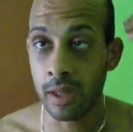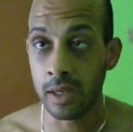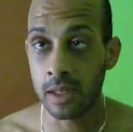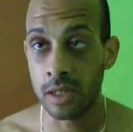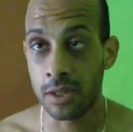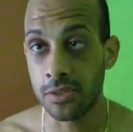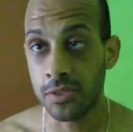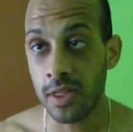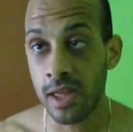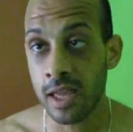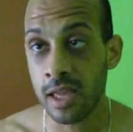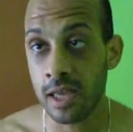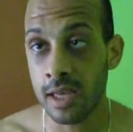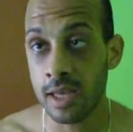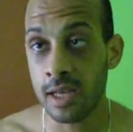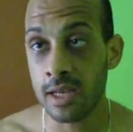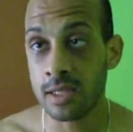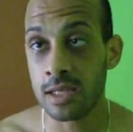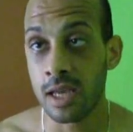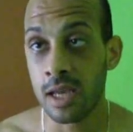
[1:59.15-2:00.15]
But the thing
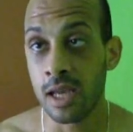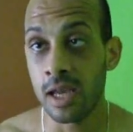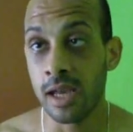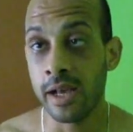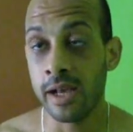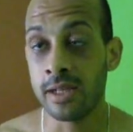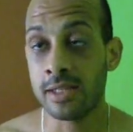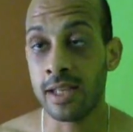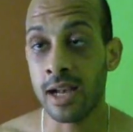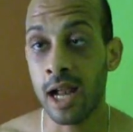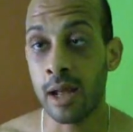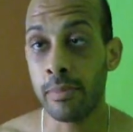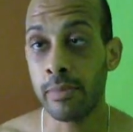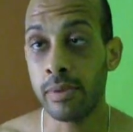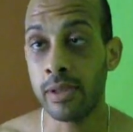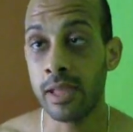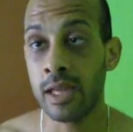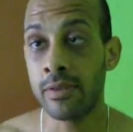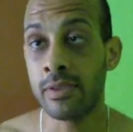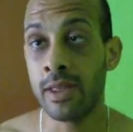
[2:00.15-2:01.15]
is that I
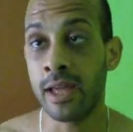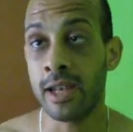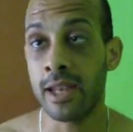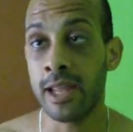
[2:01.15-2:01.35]
believe that